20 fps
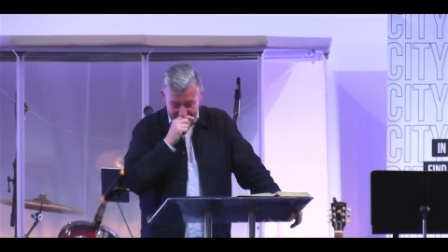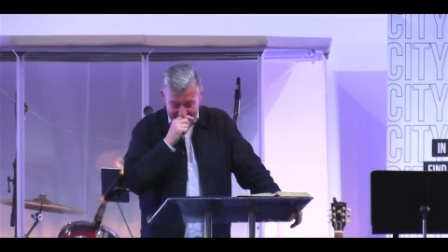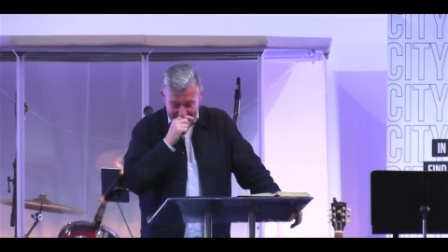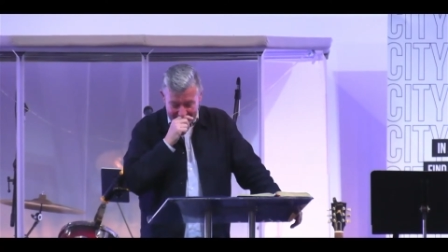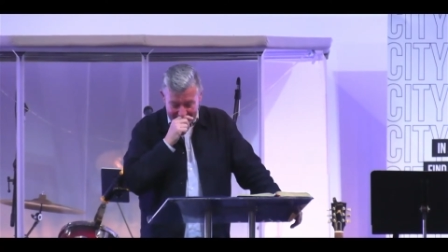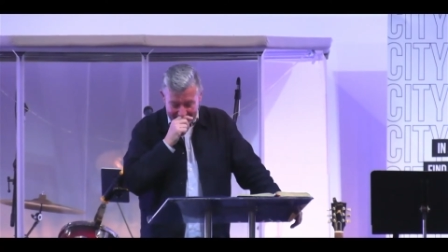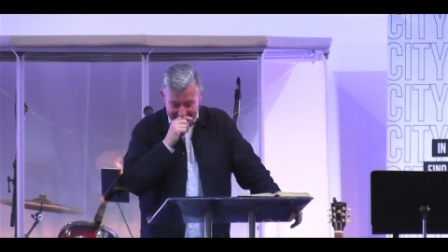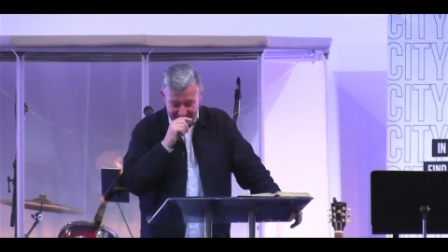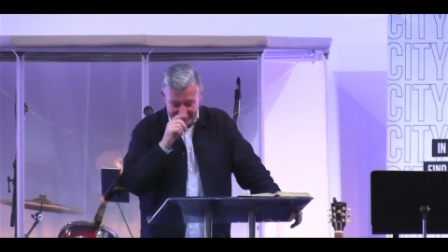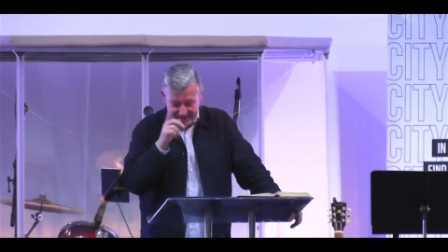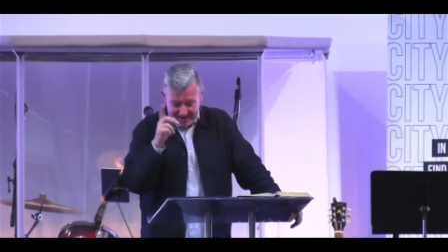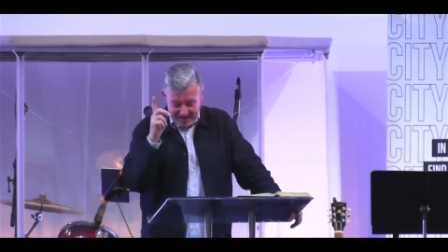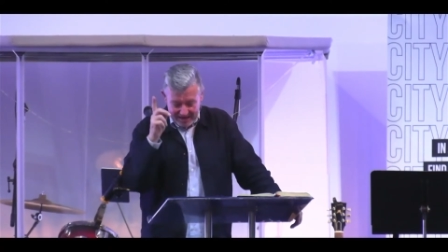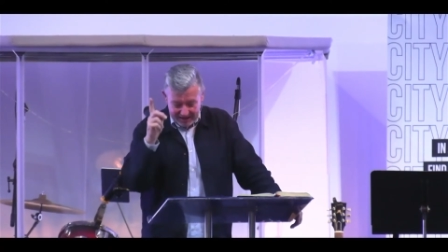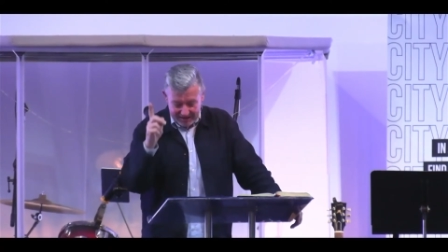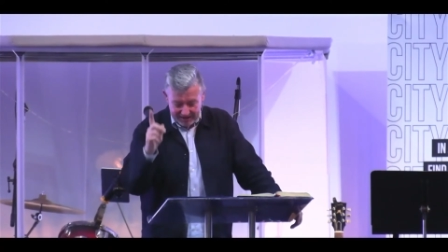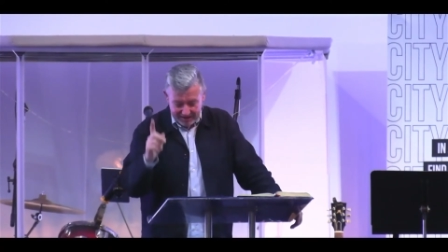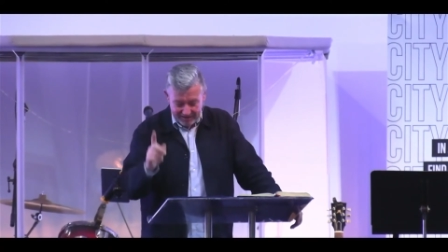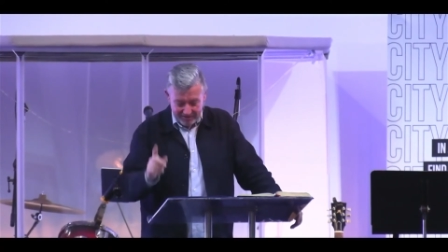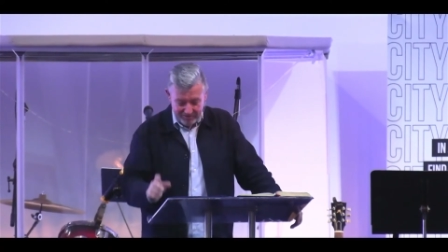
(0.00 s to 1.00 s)
I
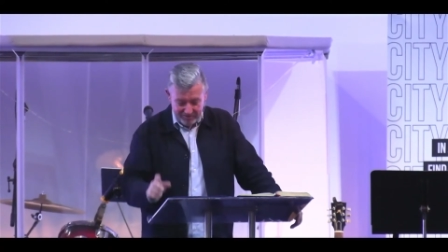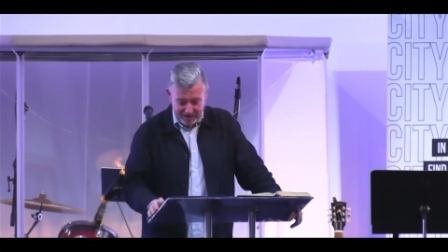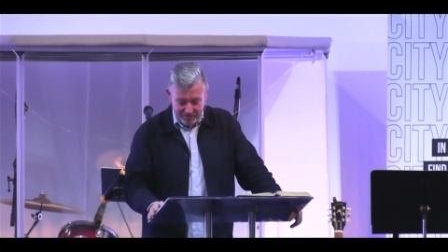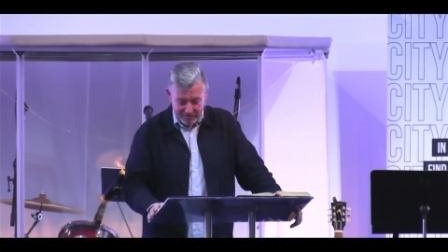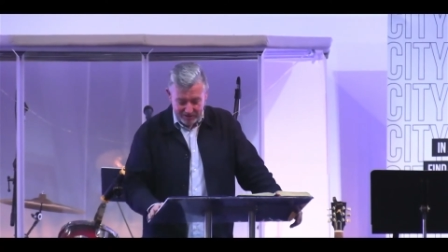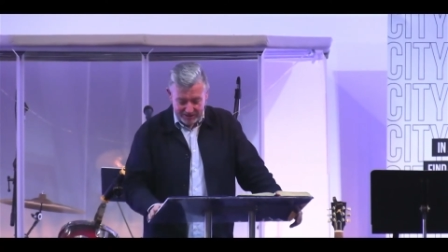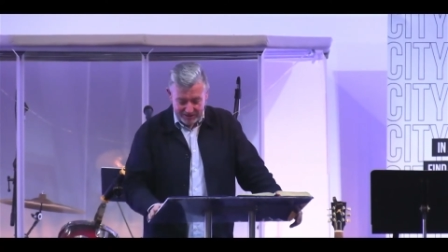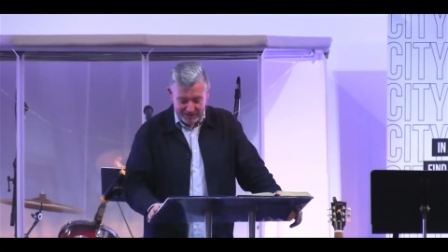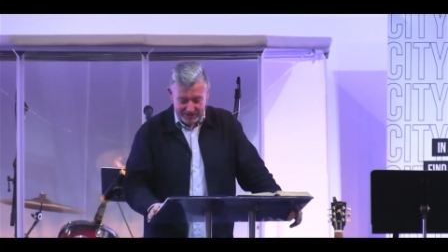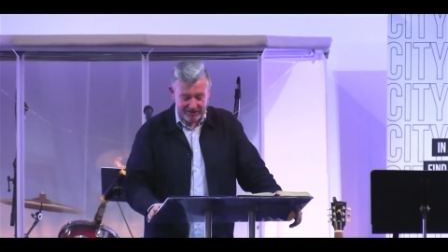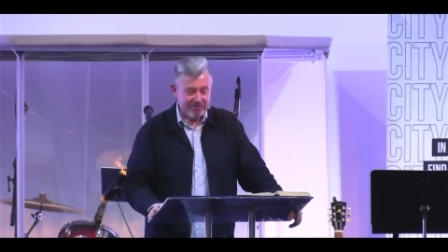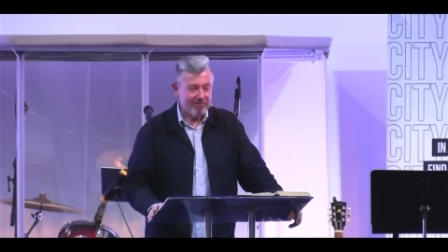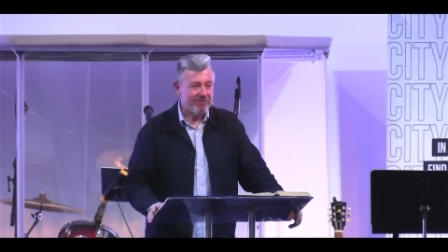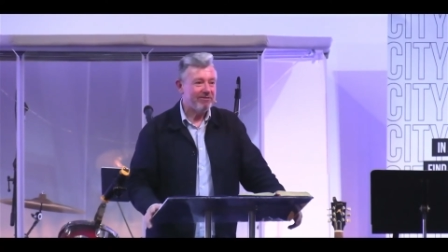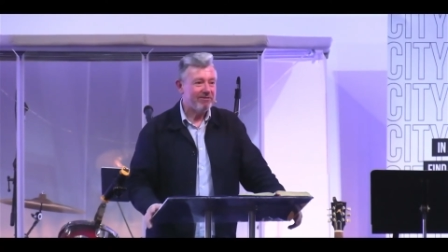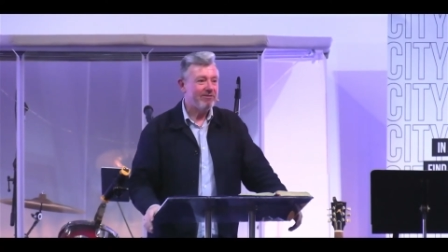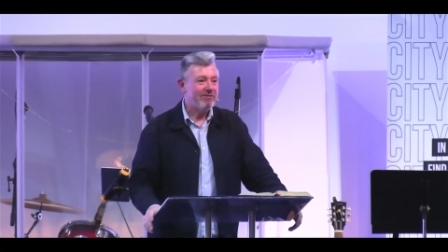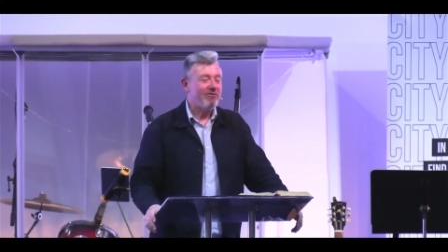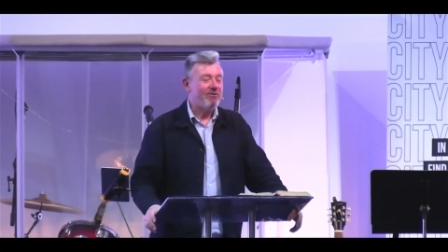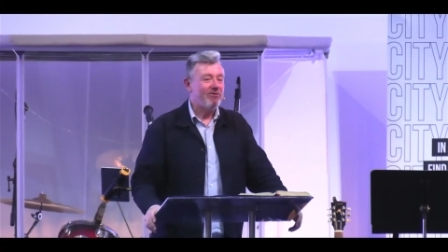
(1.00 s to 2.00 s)
think we would
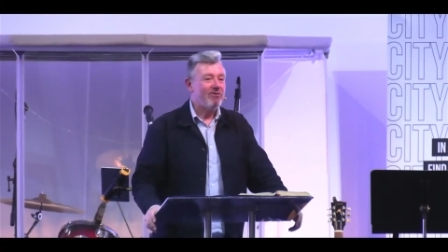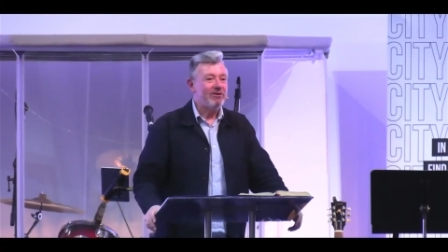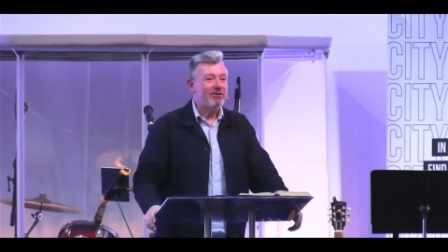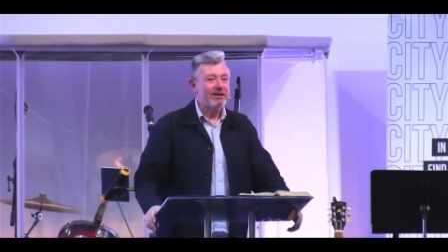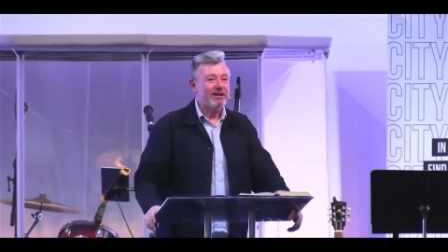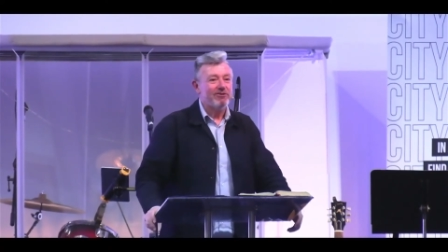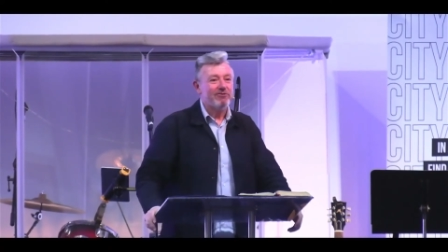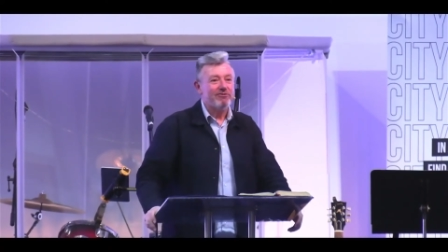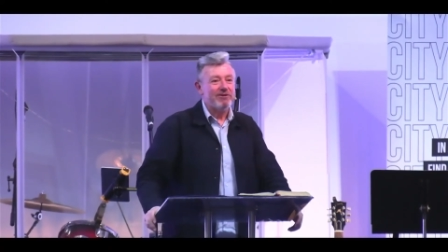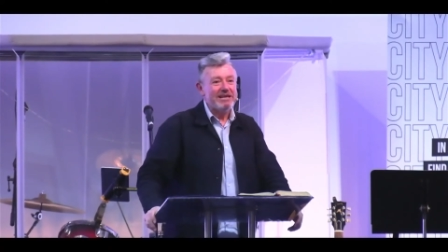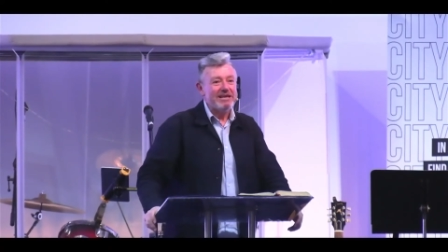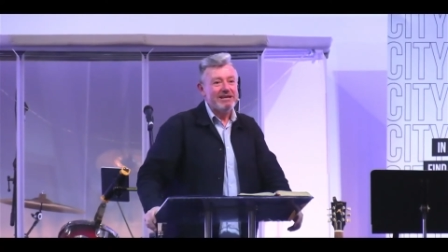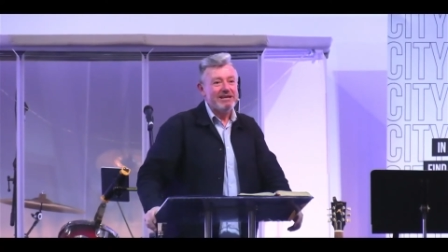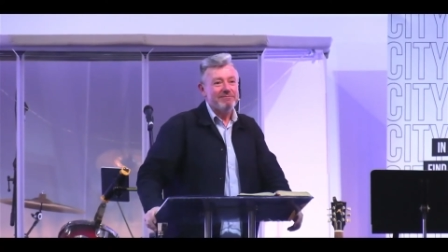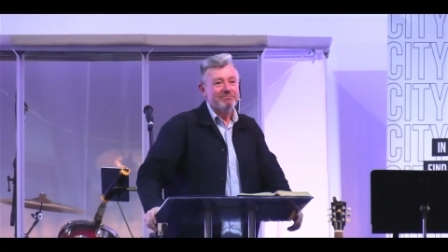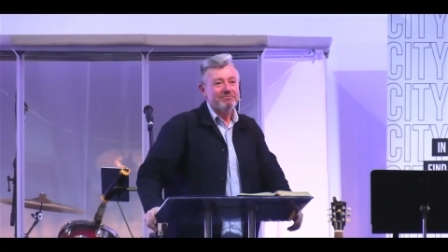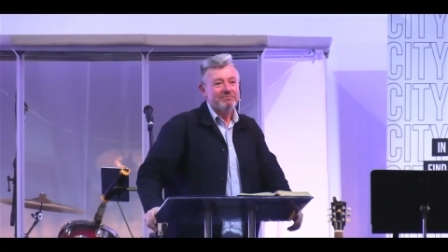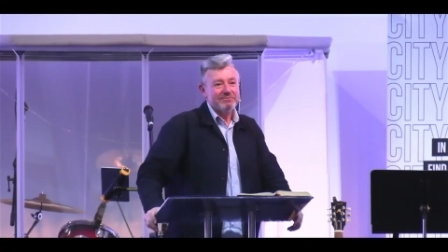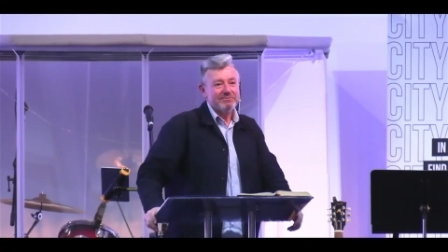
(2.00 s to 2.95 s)
all agree